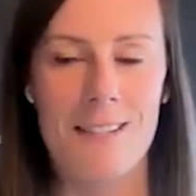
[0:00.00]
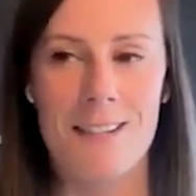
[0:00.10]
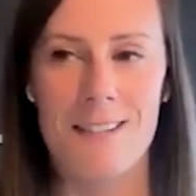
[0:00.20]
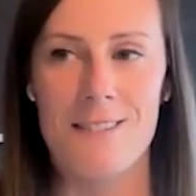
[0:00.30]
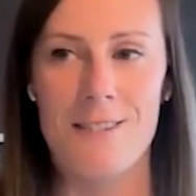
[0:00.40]

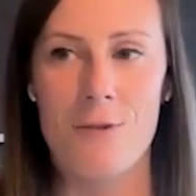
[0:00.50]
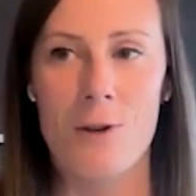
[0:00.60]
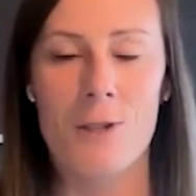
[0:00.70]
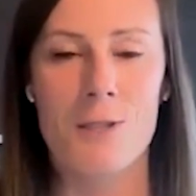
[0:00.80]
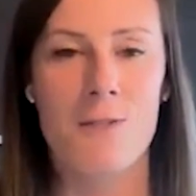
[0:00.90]
and there are
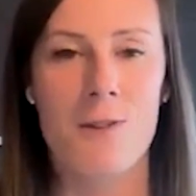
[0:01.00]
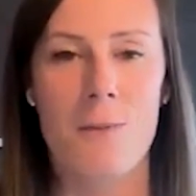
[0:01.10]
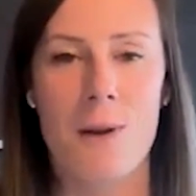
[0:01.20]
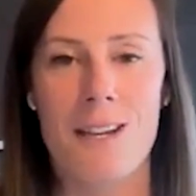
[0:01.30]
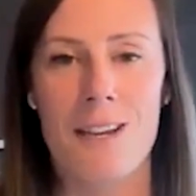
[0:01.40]
other stuff
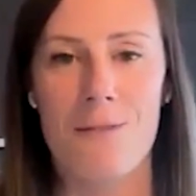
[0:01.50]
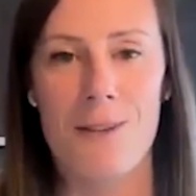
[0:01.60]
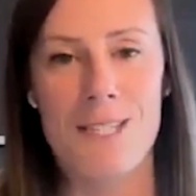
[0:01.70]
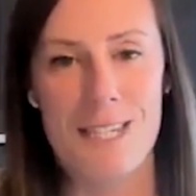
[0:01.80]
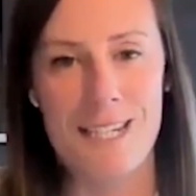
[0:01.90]
that make their life
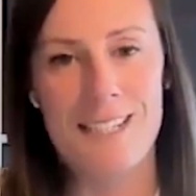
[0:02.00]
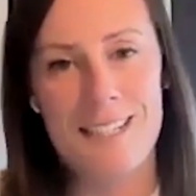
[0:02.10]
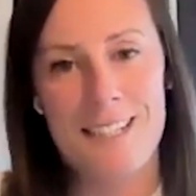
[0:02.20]
easier.